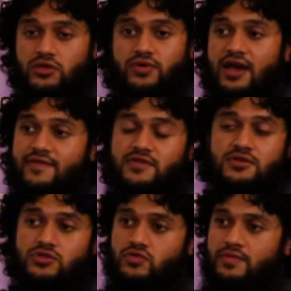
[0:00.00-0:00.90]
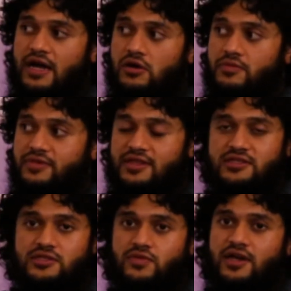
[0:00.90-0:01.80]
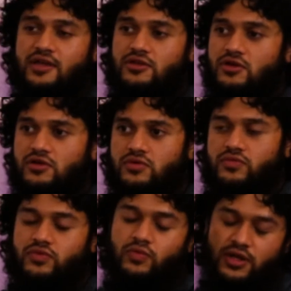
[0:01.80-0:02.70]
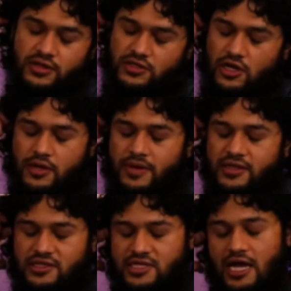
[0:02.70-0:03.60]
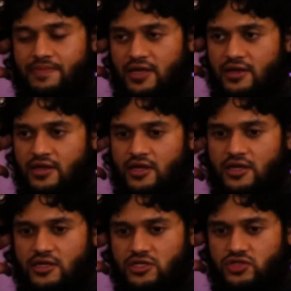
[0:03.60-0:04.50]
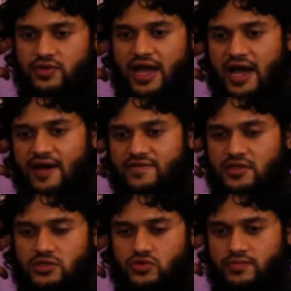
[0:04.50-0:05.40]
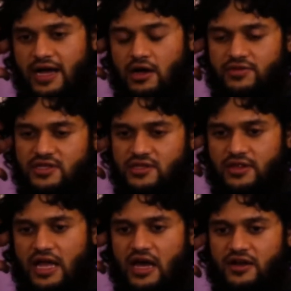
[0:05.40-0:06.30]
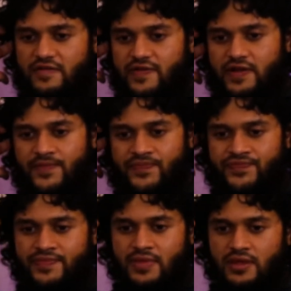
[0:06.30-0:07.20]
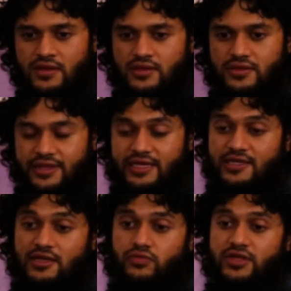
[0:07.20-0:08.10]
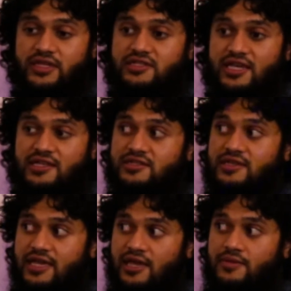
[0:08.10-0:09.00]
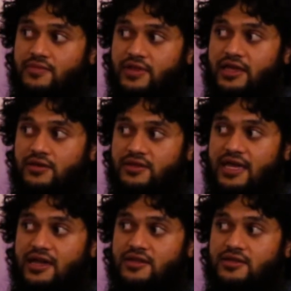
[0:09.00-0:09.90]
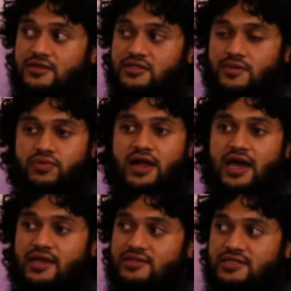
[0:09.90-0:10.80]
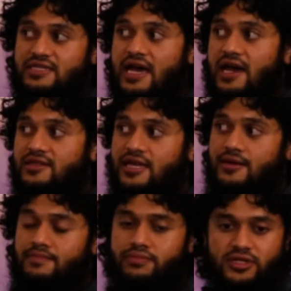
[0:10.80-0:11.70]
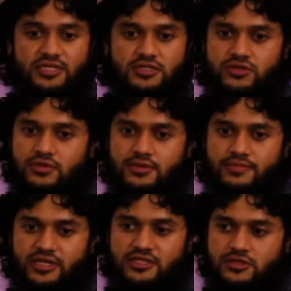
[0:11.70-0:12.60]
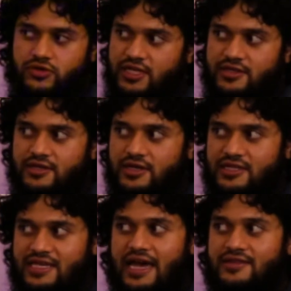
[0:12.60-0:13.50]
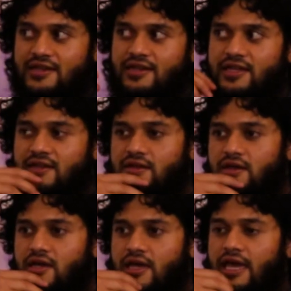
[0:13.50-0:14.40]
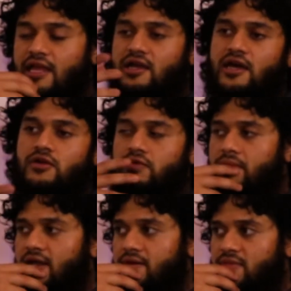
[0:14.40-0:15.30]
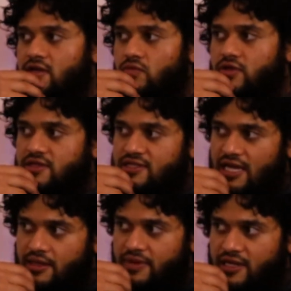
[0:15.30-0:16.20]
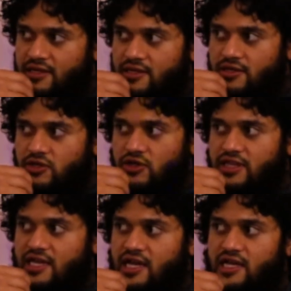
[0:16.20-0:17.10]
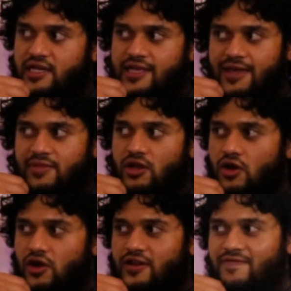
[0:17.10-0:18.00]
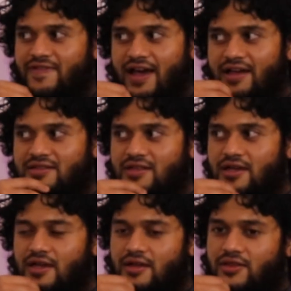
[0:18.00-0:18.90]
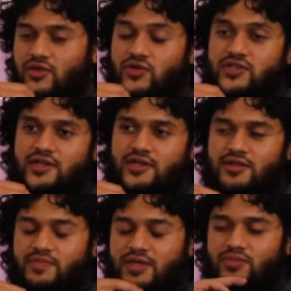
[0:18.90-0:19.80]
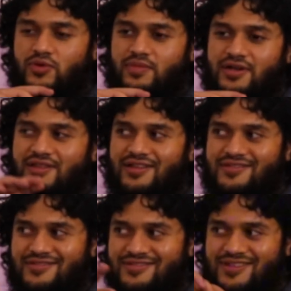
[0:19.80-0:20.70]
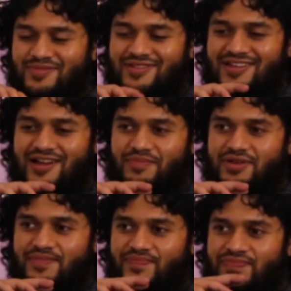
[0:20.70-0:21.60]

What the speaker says: You have to zoom out. But this is why we wanted to talk about this topic, because you have to zoom out. There's a lot of things. It really changed the game. Like that surprise attack, that blitzkrieg attack they did. It kind of reminded me of what the Taliban did. They kind of came in hard and fast. Those are another people, but that's on a separate topic.